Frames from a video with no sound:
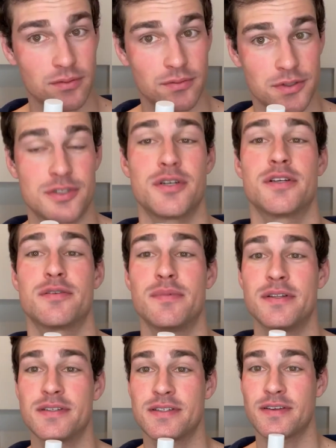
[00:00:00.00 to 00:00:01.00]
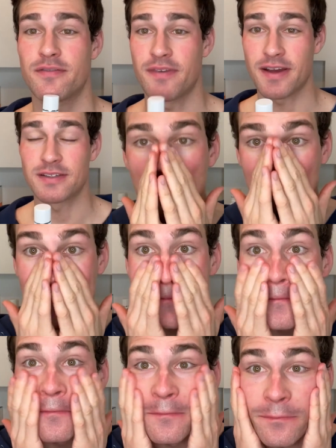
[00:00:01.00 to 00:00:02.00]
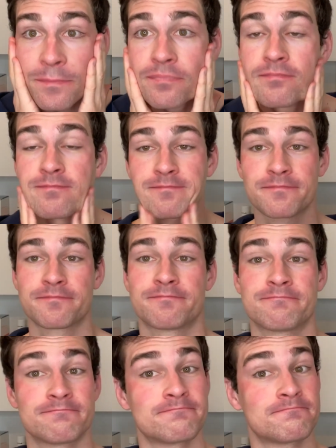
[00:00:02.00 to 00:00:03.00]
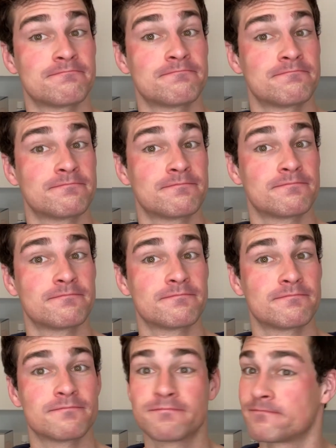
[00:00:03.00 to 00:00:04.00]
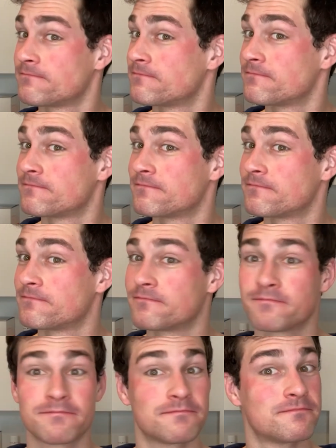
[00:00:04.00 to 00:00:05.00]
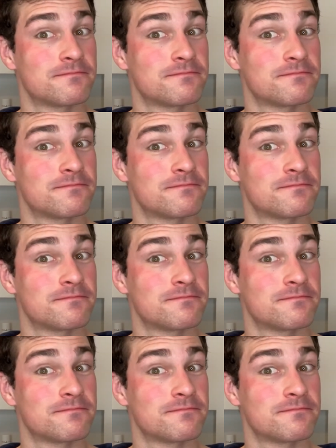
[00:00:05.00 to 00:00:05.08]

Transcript: which just means it's effective, and I love that. All right, let's give it a